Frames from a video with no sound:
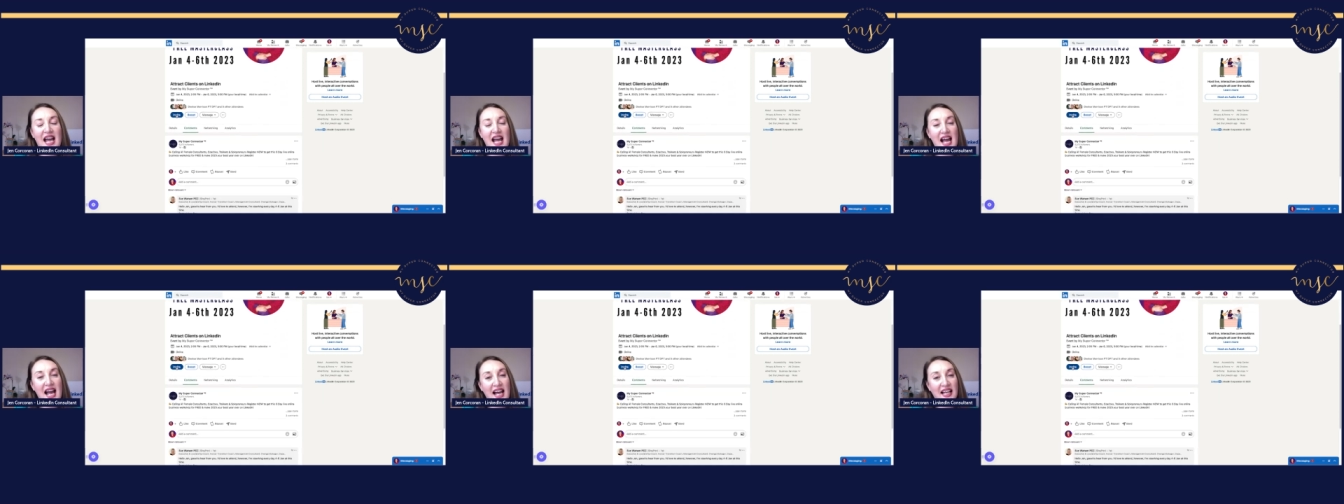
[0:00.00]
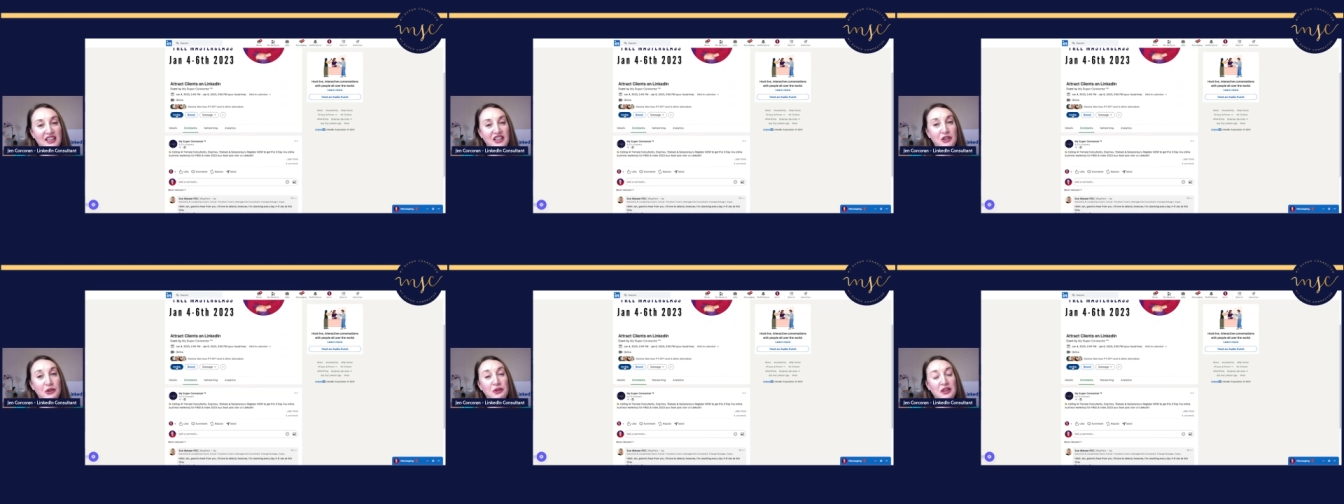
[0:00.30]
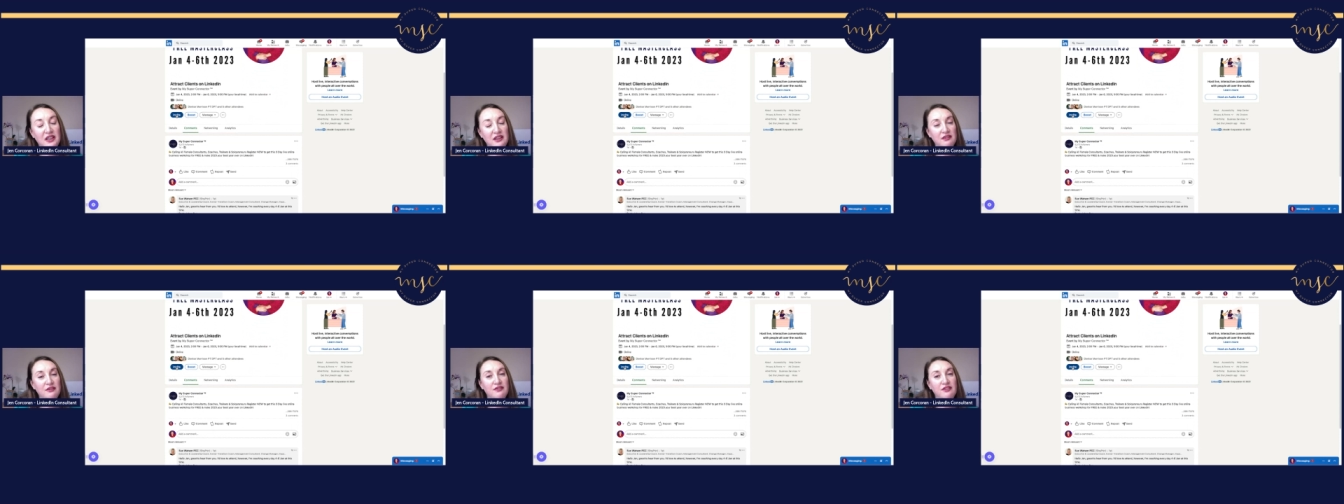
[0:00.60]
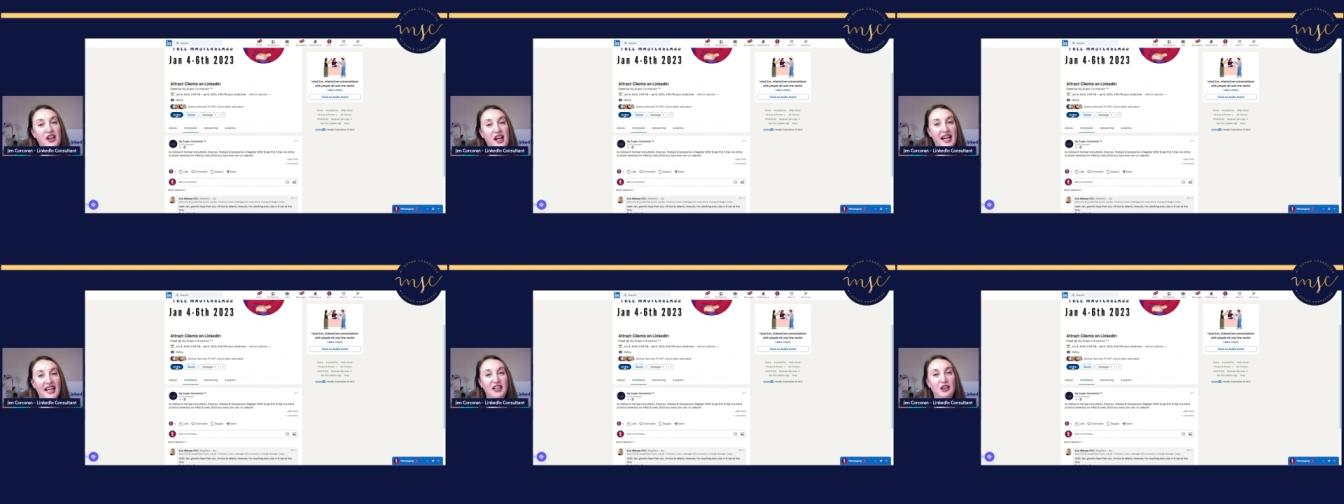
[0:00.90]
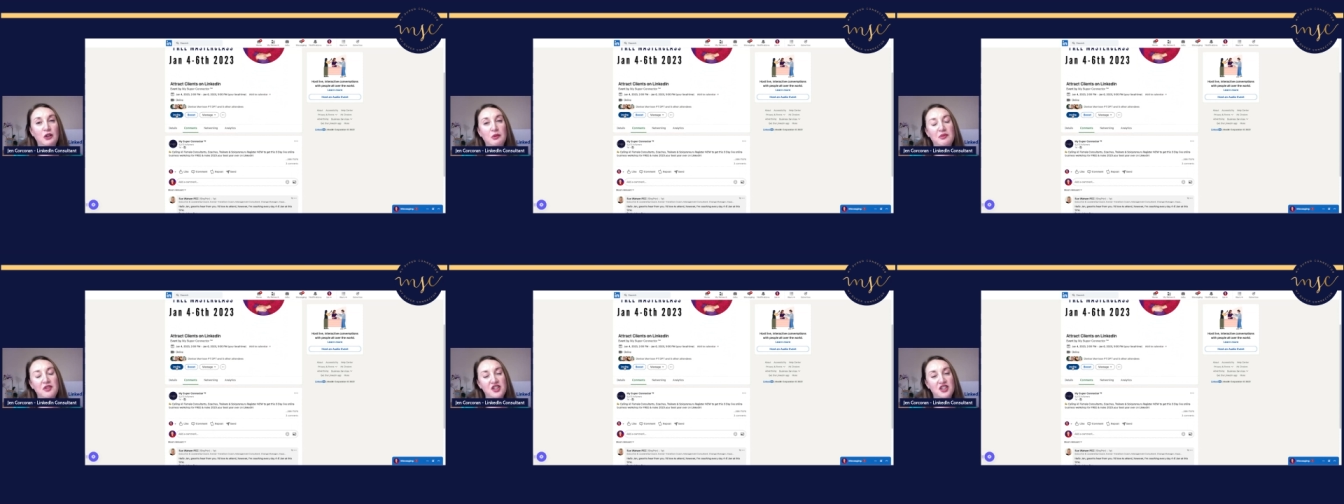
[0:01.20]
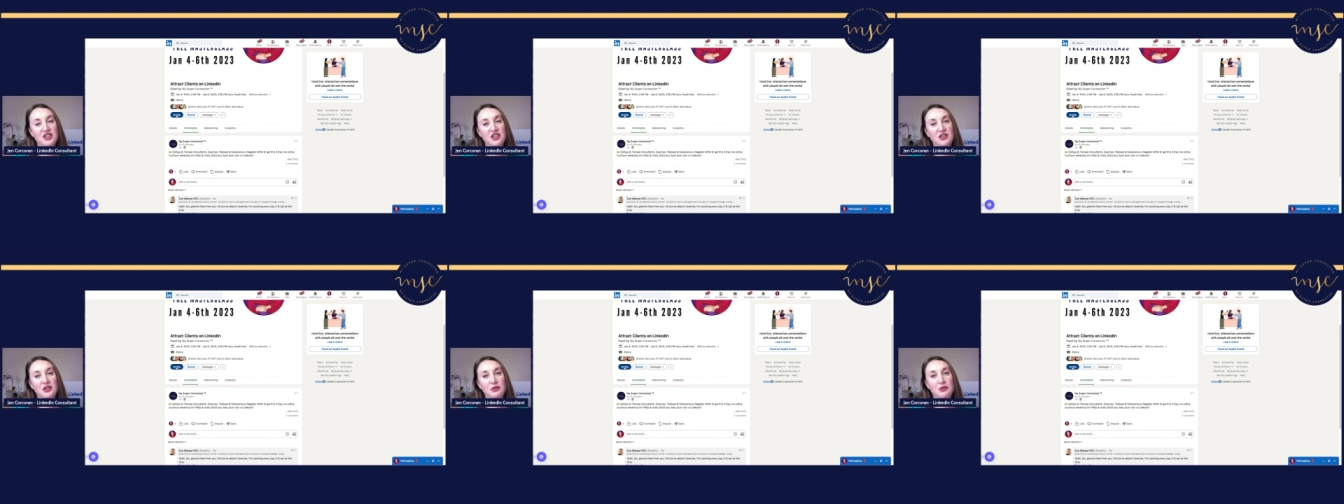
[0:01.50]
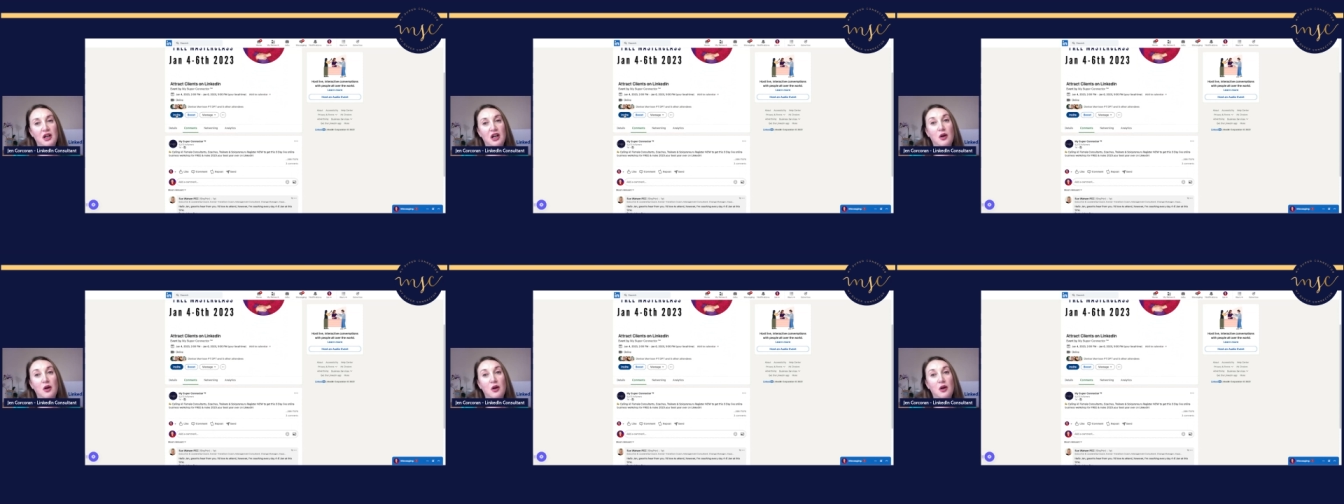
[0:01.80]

And you can invite up to